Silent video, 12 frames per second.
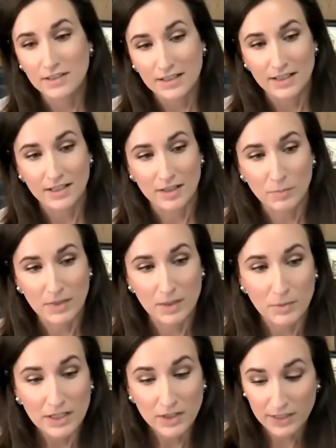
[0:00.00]
like
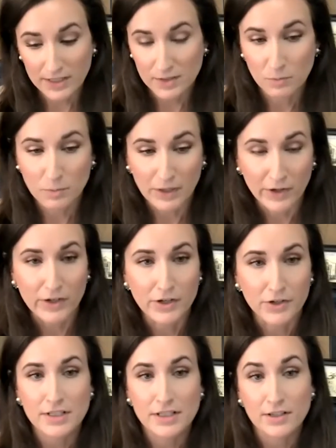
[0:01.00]
I'm hearing some
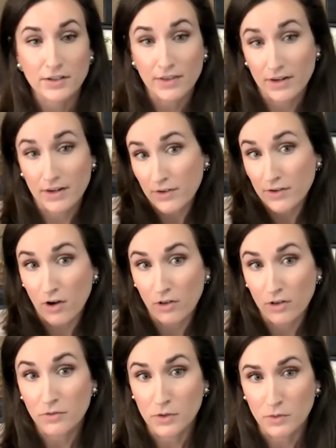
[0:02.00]
barriers here and there that all
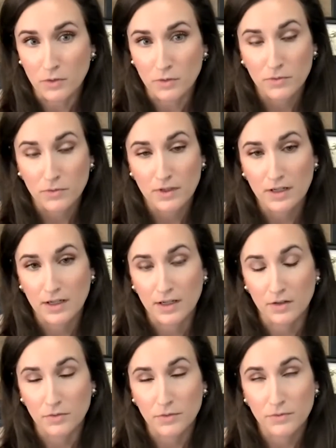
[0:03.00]
of you
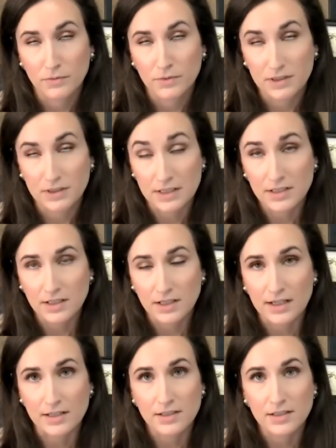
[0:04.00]
have
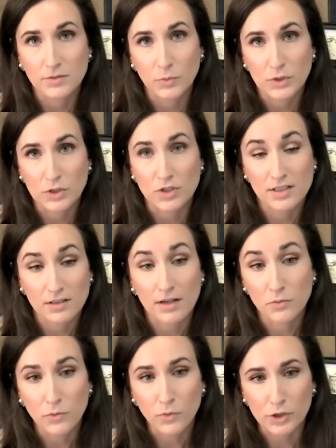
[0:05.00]
discussed, which is
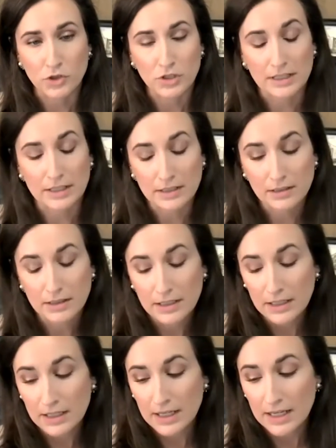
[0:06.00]
unfortunate.
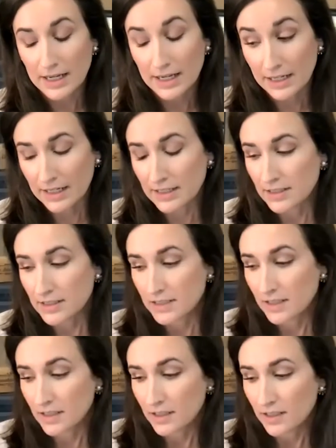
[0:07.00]
And
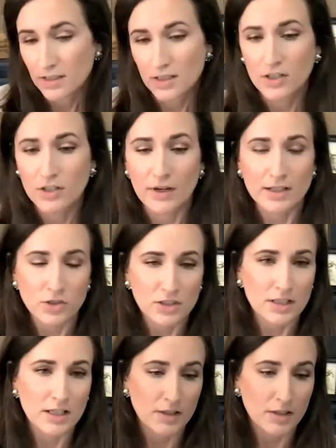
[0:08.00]

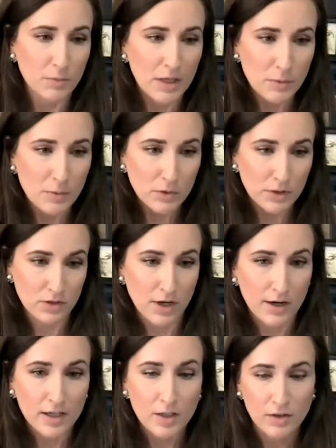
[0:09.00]
Ashley, maybe you can
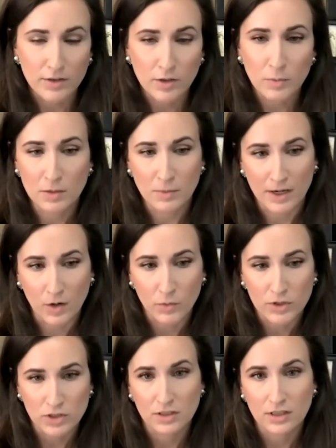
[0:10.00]
talk a little bit about,
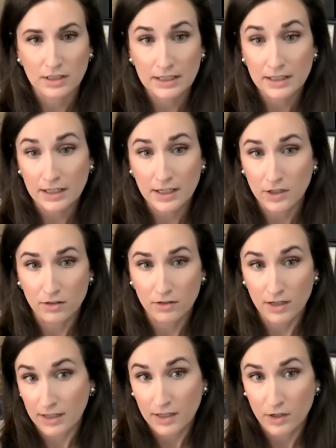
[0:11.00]
which again I hear
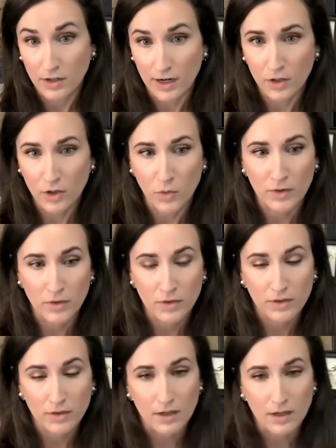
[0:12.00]
echo
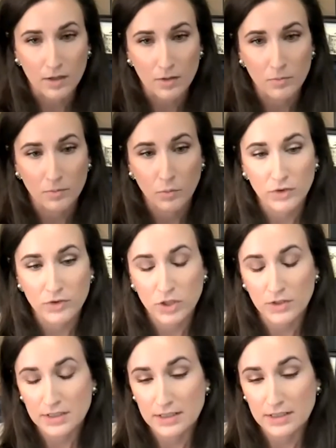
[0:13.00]
with
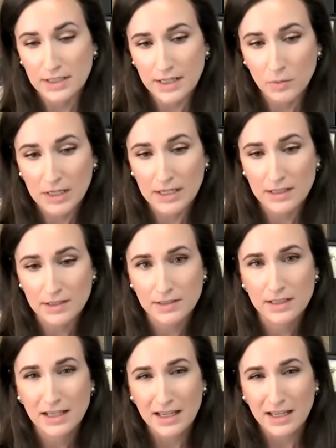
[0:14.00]
Chelsea and Tammy,
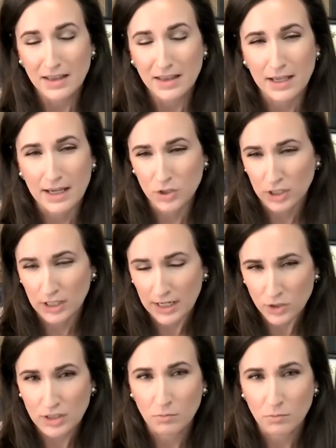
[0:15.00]
is the
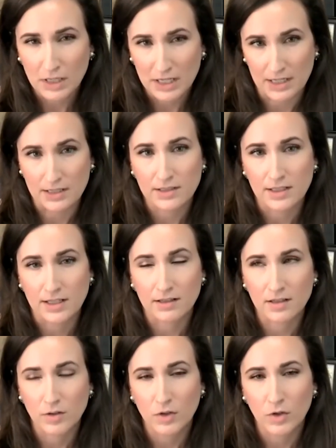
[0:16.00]
education piece.
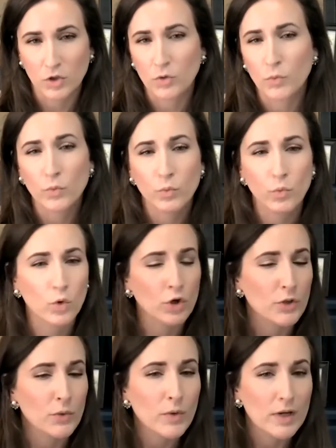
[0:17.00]
And
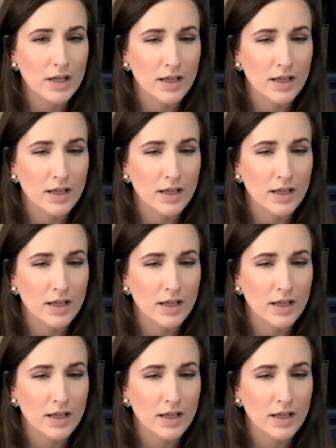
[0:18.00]
was